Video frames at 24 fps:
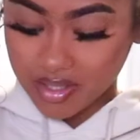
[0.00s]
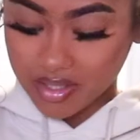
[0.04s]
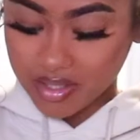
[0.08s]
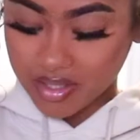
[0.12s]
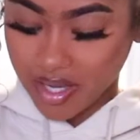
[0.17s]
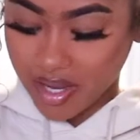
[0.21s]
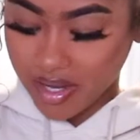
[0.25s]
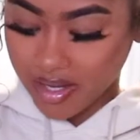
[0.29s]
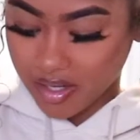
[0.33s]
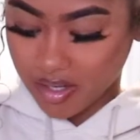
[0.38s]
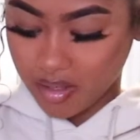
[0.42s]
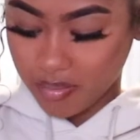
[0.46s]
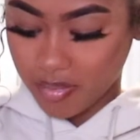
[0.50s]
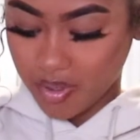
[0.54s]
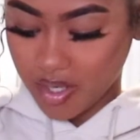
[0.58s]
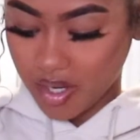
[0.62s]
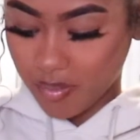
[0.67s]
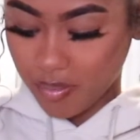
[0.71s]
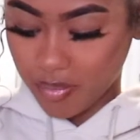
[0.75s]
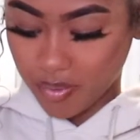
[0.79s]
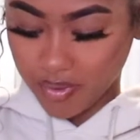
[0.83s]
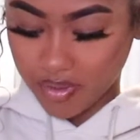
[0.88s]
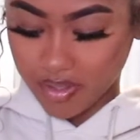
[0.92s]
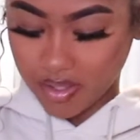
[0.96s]
is not gonna be
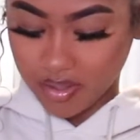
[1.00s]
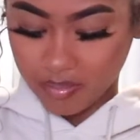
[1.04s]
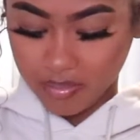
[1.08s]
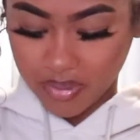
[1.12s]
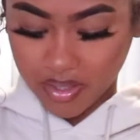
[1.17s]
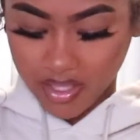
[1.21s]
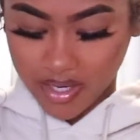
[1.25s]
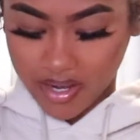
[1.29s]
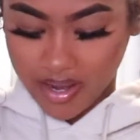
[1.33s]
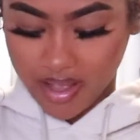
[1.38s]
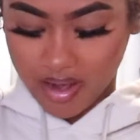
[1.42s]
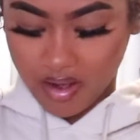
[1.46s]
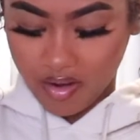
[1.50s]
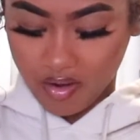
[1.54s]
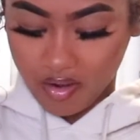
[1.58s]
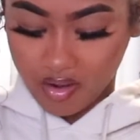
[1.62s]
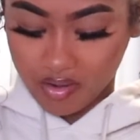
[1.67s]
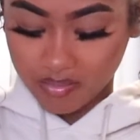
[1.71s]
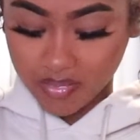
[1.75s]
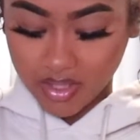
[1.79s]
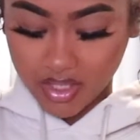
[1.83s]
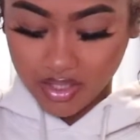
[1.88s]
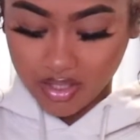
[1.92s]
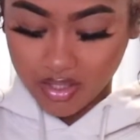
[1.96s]
a pretty plate at all.
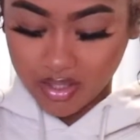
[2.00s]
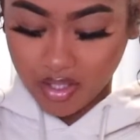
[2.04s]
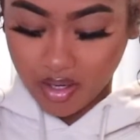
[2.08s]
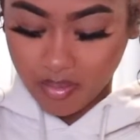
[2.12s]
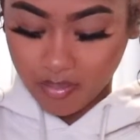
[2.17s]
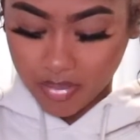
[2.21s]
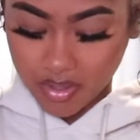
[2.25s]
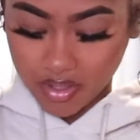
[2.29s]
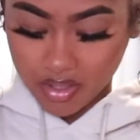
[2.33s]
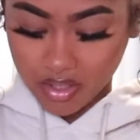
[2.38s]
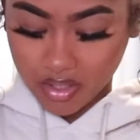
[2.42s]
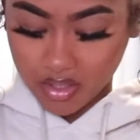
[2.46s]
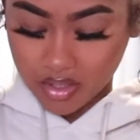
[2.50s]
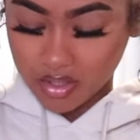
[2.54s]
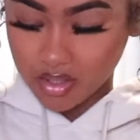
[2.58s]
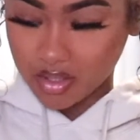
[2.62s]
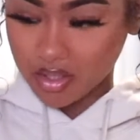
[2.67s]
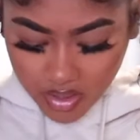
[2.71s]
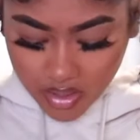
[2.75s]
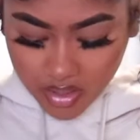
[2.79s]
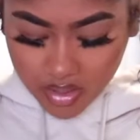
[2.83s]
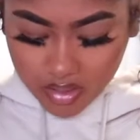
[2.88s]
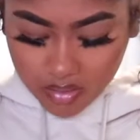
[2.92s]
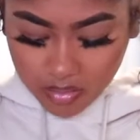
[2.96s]
I'm just dumping this.
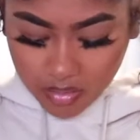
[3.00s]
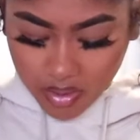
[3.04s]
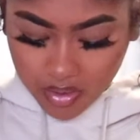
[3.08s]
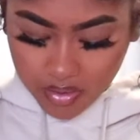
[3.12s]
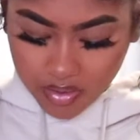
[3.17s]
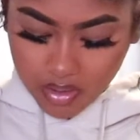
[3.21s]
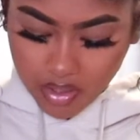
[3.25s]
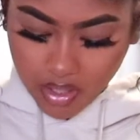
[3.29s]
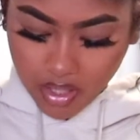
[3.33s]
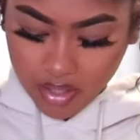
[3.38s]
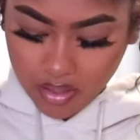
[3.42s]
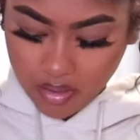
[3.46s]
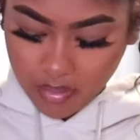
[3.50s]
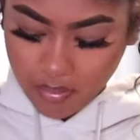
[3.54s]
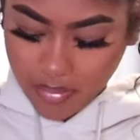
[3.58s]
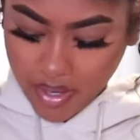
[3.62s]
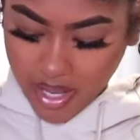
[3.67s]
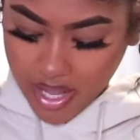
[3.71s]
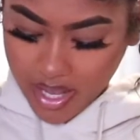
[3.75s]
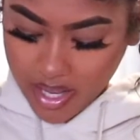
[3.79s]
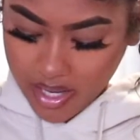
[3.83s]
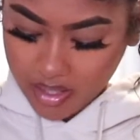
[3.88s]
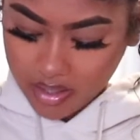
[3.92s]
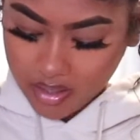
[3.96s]
This smells kind of
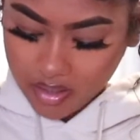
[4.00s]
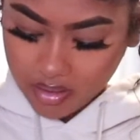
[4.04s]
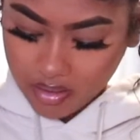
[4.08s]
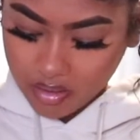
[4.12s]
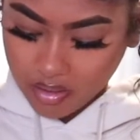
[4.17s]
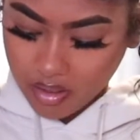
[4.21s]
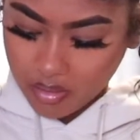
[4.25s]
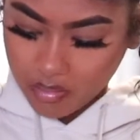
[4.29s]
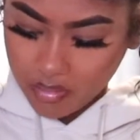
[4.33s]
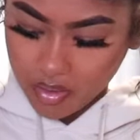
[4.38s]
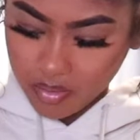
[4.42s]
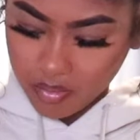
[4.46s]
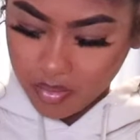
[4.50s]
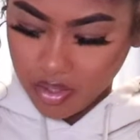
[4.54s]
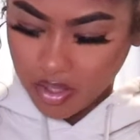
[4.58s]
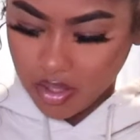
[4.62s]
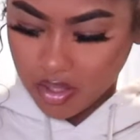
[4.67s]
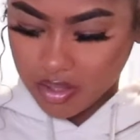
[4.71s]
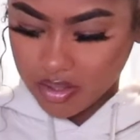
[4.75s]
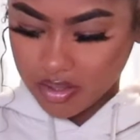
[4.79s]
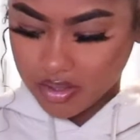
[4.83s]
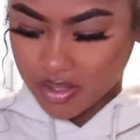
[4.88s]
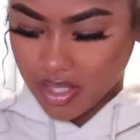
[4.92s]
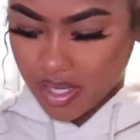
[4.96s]
bad. I'm gonna be
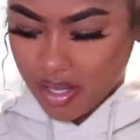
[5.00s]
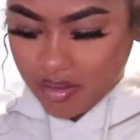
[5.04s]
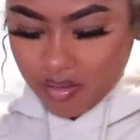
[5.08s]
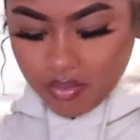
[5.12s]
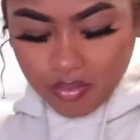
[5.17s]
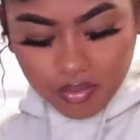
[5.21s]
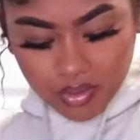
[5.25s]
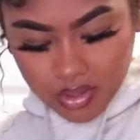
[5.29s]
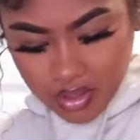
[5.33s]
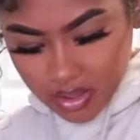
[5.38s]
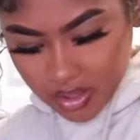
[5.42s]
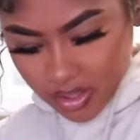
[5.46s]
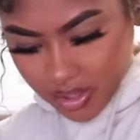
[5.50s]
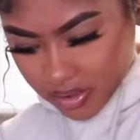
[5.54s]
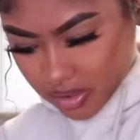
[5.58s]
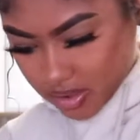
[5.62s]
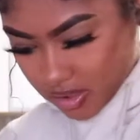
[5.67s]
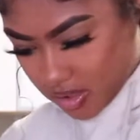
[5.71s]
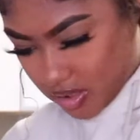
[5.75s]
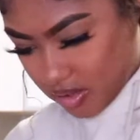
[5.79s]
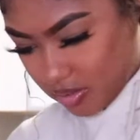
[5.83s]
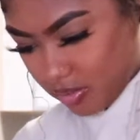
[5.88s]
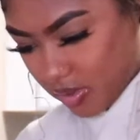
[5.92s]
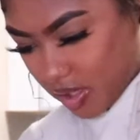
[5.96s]
honest. I don't really like
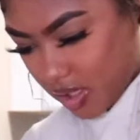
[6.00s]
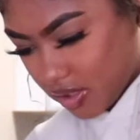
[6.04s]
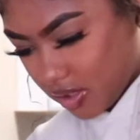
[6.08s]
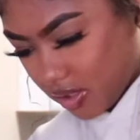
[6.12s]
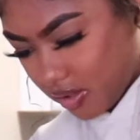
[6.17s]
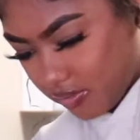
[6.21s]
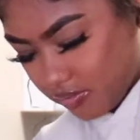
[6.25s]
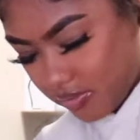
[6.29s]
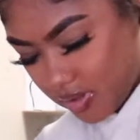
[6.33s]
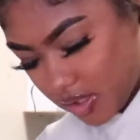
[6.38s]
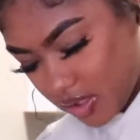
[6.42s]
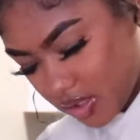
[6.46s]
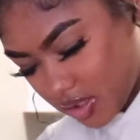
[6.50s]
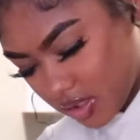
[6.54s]
the smell of this